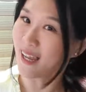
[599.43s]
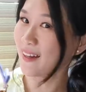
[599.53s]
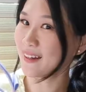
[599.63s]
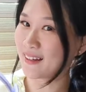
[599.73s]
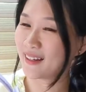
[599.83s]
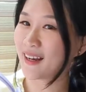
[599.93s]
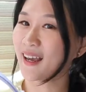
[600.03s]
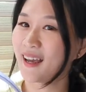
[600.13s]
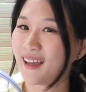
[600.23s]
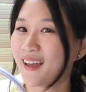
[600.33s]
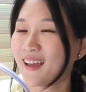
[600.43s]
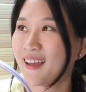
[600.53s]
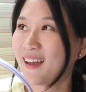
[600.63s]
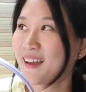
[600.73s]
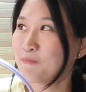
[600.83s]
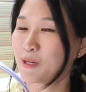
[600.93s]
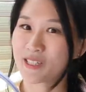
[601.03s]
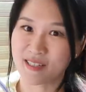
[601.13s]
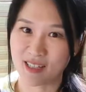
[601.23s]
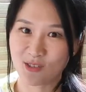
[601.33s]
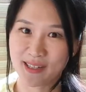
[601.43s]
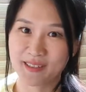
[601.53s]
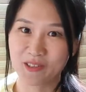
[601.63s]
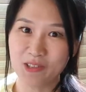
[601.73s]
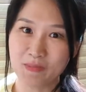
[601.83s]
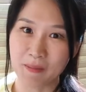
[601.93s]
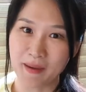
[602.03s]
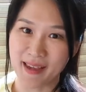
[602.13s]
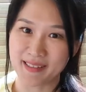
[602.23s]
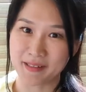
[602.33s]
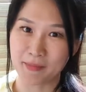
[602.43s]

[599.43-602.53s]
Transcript: and much as I try to use my bags as